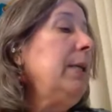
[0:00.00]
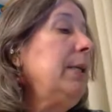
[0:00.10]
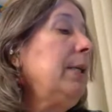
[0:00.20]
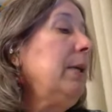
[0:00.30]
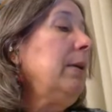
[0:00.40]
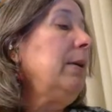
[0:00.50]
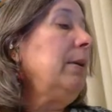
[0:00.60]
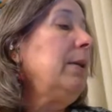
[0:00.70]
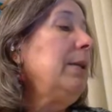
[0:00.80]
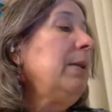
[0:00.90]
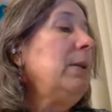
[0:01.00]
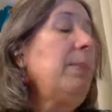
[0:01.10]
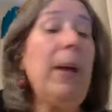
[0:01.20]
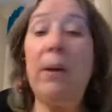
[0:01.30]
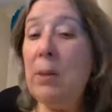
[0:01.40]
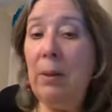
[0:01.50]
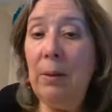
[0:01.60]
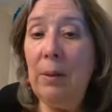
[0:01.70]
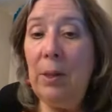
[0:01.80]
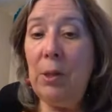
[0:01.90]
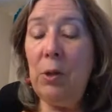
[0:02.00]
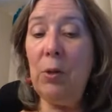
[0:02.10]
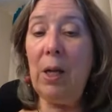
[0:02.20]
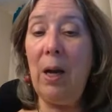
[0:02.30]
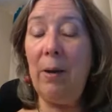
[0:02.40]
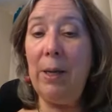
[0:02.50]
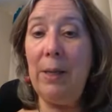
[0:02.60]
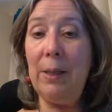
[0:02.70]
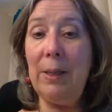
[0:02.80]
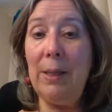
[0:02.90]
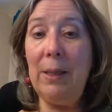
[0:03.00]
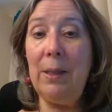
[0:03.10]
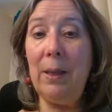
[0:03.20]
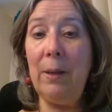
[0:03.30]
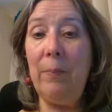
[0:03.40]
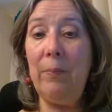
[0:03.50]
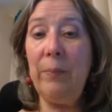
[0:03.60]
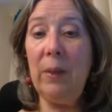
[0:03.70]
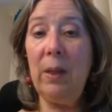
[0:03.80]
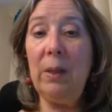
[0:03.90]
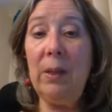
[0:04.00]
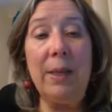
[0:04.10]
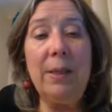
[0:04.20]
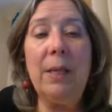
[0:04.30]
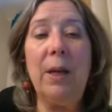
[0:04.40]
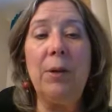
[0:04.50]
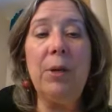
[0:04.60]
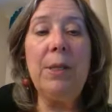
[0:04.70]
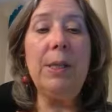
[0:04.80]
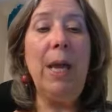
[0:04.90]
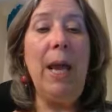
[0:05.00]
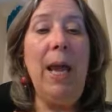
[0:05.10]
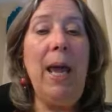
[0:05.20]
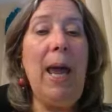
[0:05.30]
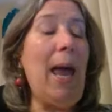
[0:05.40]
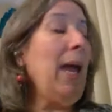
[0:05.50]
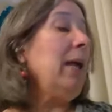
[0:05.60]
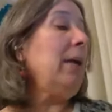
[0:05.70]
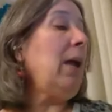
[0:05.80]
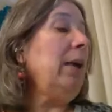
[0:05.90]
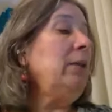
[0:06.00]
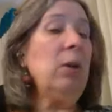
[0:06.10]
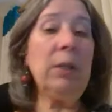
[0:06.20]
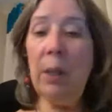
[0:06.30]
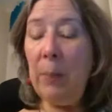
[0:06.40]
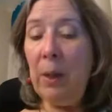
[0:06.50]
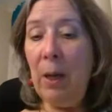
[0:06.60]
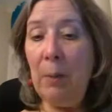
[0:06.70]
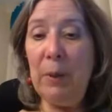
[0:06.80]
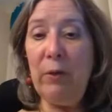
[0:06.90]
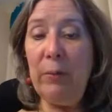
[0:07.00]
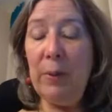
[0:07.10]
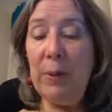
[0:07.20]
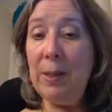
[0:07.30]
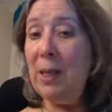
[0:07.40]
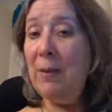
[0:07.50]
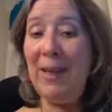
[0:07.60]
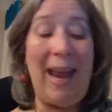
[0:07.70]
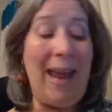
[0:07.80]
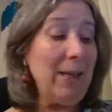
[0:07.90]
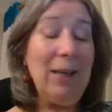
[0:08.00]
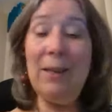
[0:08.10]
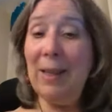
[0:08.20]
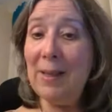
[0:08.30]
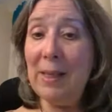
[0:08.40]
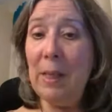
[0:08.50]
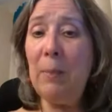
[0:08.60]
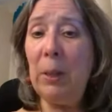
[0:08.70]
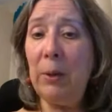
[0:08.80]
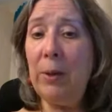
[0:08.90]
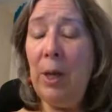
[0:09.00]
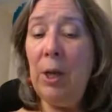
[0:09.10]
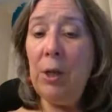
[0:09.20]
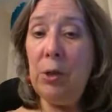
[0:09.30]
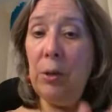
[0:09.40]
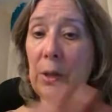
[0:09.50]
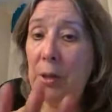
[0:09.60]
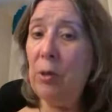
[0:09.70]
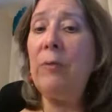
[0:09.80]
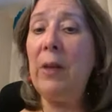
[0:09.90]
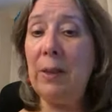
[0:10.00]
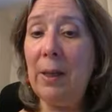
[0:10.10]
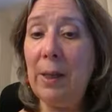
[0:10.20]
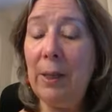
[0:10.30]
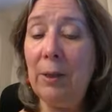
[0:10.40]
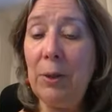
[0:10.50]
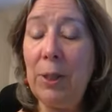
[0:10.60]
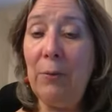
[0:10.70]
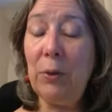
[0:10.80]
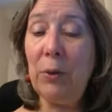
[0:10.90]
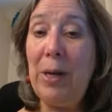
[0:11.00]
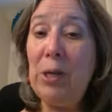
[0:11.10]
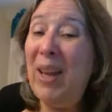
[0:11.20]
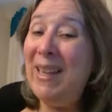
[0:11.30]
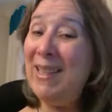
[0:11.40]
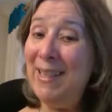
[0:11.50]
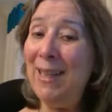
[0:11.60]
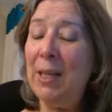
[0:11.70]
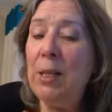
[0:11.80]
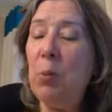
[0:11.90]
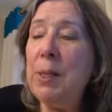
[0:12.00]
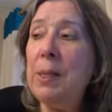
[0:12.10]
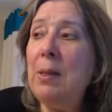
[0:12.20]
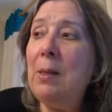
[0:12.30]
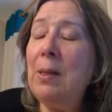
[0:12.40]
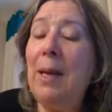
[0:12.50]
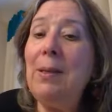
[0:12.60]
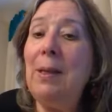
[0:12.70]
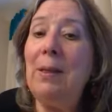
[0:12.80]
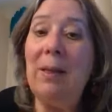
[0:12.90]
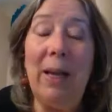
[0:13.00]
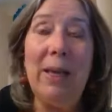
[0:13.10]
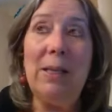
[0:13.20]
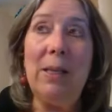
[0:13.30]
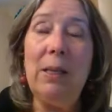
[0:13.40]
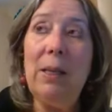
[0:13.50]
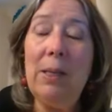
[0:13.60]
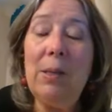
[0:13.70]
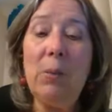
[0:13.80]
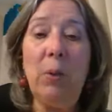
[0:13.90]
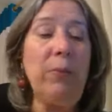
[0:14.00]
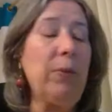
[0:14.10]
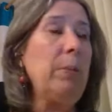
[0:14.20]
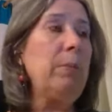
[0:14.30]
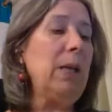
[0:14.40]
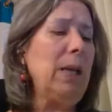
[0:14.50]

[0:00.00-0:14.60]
this is about the Judicari in the 1800s. And I looked up a couple of to see if it had anything similar to the survey that I had looked at for Toronto, and it did. It wasn't in 1890. These were from the